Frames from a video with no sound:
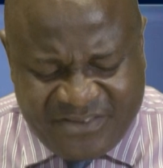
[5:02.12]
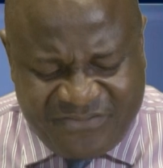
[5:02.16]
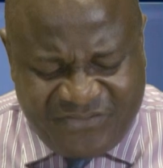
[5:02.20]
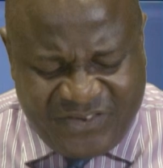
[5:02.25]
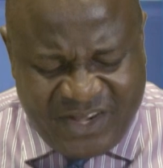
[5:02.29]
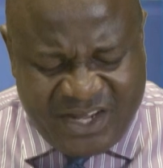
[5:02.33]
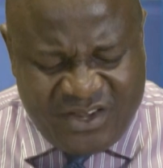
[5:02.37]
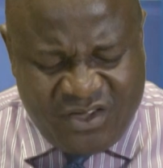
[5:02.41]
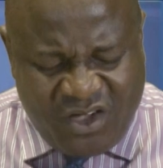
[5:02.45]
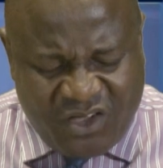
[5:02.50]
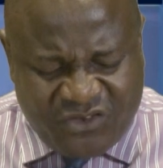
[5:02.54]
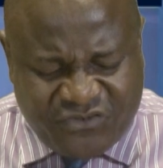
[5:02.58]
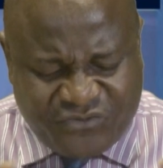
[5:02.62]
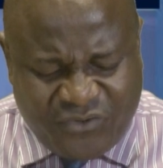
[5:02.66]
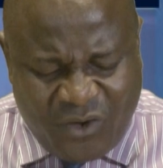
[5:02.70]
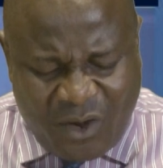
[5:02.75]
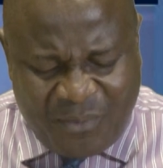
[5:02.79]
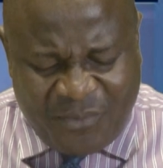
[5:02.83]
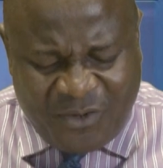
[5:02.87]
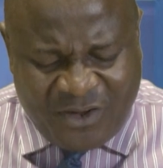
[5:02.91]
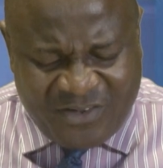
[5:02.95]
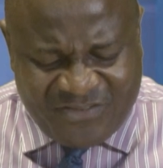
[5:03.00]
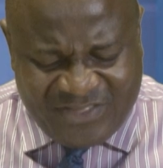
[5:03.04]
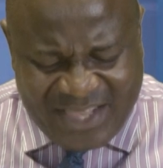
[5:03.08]
various
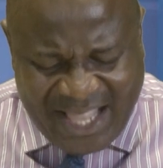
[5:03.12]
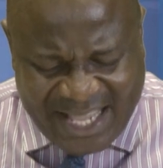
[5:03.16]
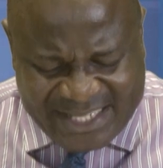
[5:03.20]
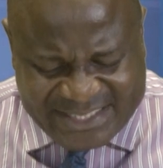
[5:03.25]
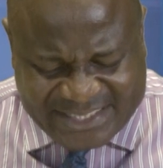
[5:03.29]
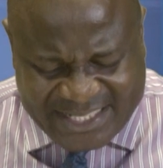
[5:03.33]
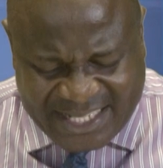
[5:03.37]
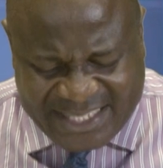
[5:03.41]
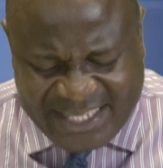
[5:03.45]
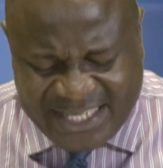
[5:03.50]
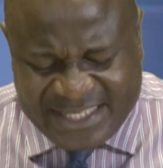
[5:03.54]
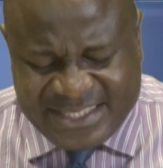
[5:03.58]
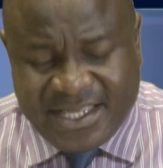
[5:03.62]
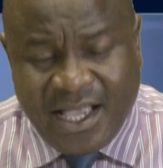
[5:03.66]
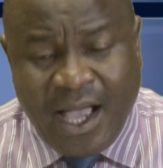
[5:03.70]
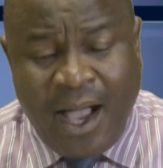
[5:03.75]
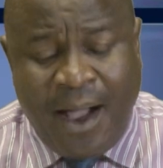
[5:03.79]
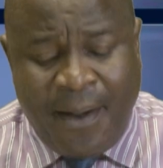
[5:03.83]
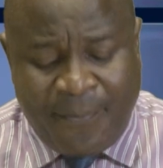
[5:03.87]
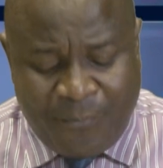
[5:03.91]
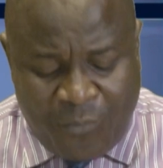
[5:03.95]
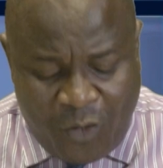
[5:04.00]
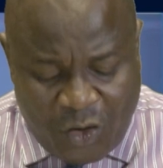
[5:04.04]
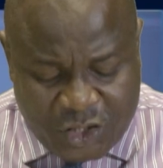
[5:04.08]
forms of life challenges
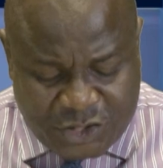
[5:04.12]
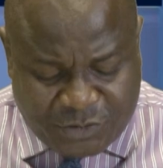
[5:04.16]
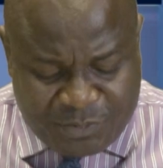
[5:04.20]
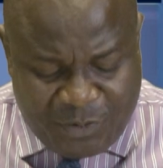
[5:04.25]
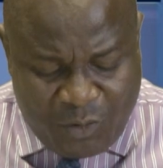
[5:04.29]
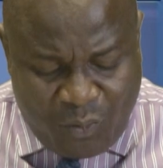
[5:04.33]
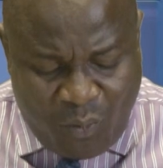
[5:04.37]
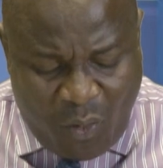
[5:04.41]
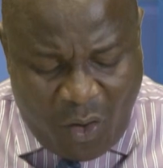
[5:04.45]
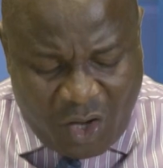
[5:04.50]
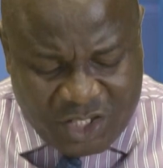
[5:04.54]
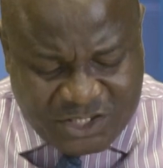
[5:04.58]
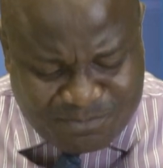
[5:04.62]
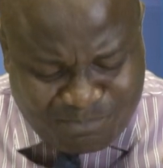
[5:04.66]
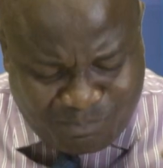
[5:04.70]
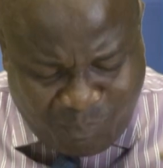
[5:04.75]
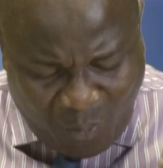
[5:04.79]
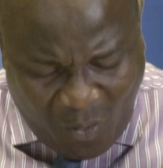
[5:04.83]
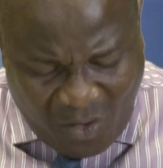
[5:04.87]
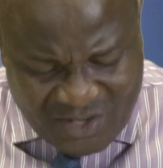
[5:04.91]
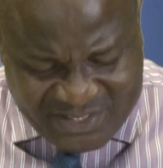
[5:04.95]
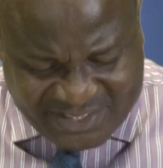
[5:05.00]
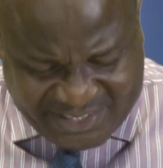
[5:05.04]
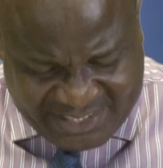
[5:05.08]
must be what?
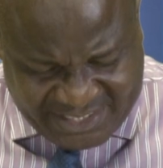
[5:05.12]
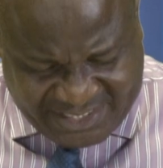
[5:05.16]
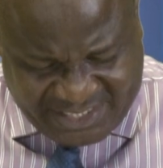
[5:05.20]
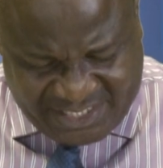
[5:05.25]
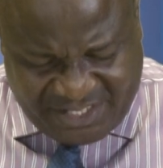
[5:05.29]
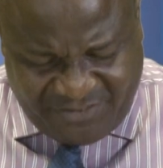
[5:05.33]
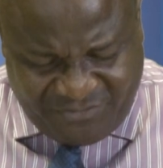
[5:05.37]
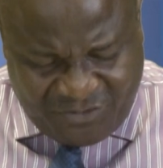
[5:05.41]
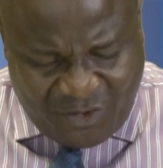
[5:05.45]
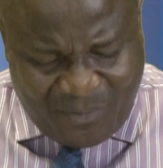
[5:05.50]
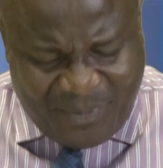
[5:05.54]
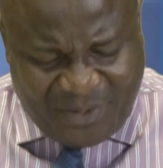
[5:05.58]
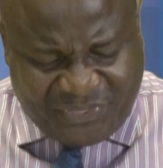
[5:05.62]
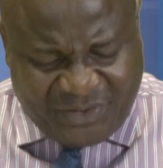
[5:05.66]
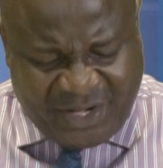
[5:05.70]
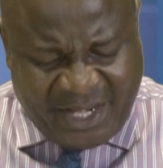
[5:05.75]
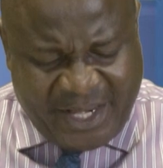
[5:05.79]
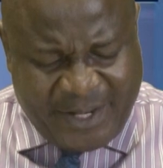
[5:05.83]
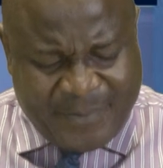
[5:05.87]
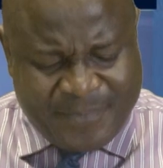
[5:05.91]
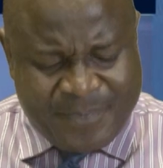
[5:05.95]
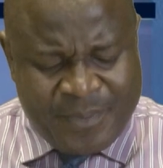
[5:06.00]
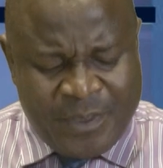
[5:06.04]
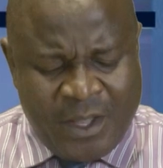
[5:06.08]
Positive. Number
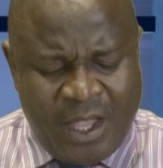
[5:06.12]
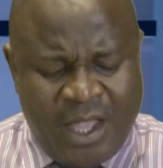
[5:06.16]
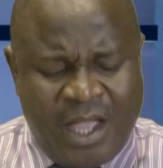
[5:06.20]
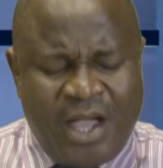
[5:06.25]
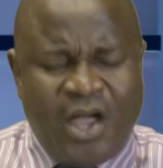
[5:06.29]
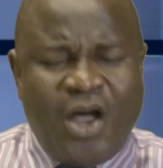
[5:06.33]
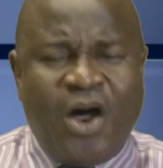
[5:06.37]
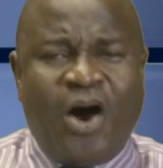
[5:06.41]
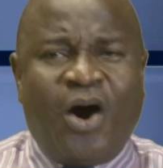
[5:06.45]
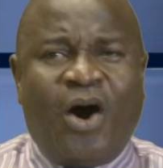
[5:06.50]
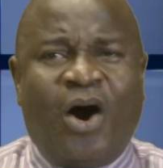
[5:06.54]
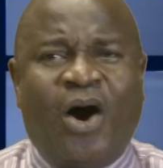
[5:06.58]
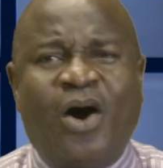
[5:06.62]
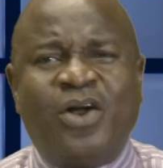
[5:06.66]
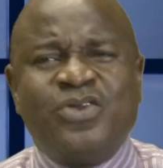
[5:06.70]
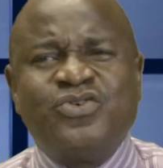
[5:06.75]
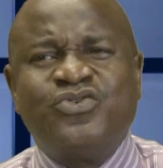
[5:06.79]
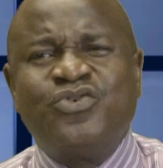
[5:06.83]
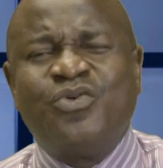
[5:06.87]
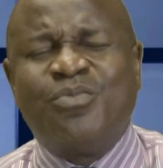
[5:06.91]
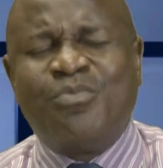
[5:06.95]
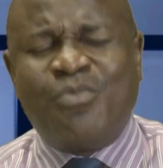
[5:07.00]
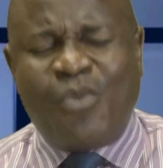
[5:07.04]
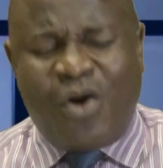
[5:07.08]
three,
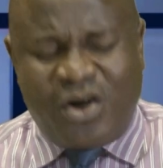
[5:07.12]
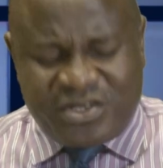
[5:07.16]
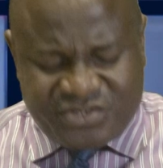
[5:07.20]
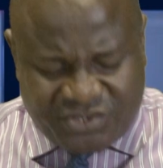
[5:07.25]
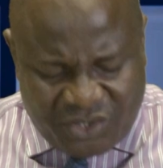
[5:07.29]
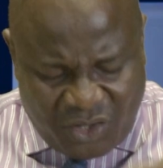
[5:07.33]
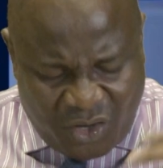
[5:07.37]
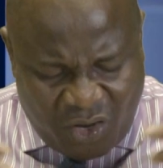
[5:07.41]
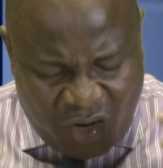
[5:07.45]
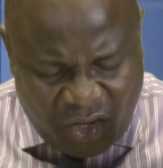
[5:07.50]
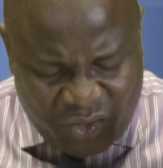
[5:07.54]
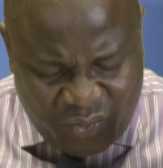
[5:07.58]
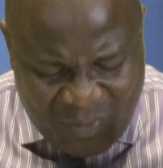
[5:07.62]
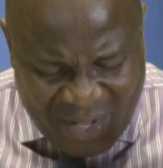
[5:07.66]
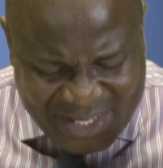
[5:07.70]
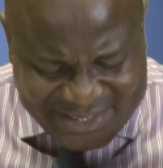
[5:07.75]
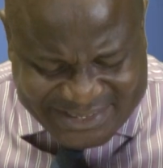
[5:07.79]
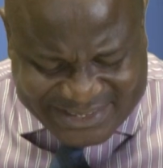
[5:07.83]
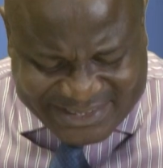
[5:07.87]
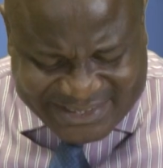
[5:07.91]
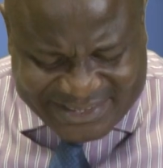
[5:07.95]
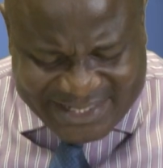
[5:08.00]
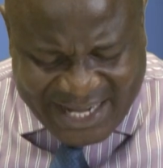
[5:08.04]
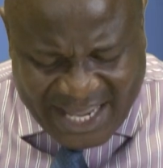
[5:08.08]
you must
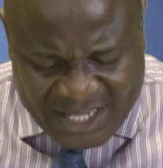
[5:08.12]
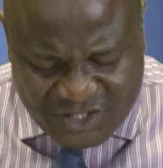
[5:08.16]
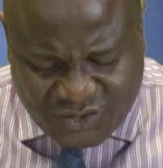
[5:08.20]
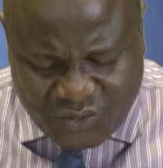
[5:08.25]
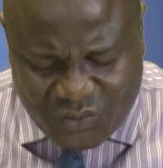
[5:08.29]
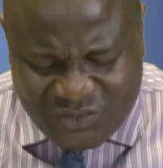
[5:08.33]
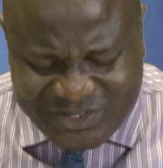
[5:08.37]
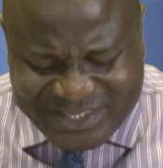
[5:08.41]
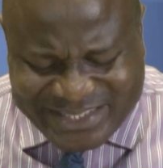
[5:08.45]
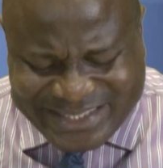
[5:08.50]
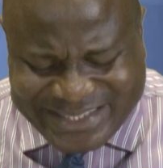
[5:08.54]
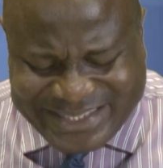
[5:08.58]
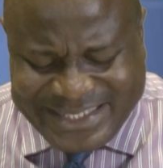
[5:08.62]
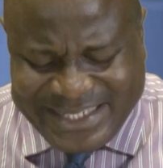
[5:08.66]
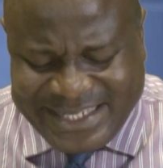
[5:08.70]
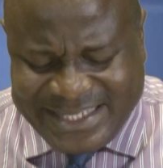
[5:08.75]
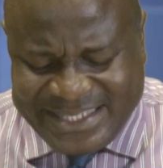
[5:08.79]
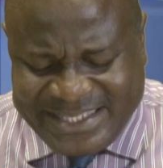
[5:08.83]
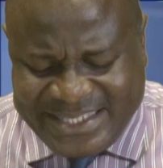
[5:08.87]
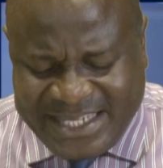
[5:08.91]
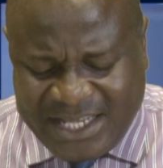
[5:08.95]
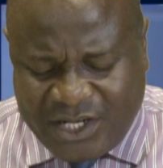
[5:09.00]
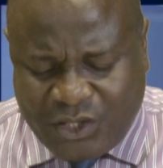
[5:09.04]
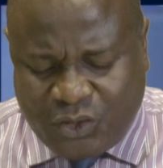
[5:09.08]
always try to see
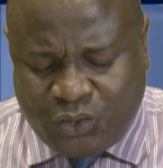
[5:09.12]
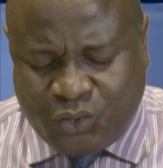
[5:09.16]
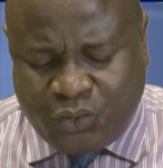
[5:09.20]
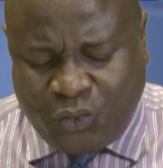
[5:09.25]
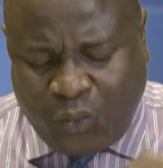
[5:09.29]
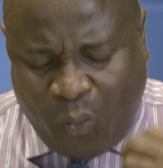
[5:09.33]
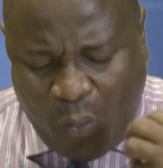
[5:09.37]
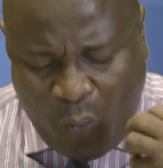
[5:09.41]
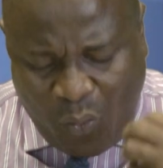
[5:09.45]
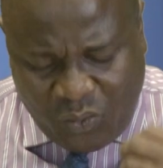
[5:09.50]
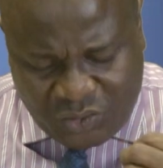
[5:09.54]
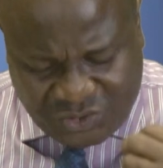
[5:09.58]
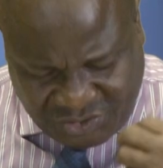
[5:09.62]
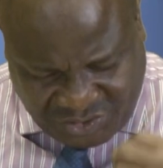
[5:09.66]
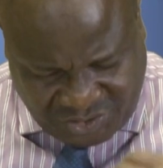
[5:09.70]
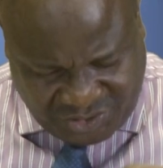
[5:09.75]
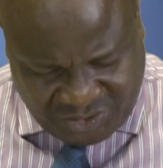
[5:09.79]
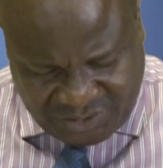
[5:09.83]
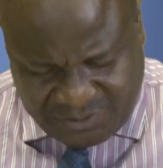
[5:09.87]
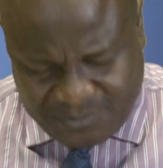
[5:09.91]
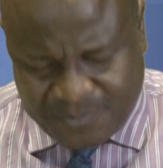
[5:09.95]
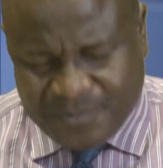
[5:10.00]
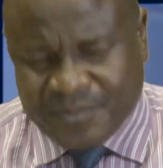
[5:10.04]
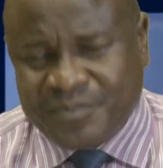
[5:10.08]
the good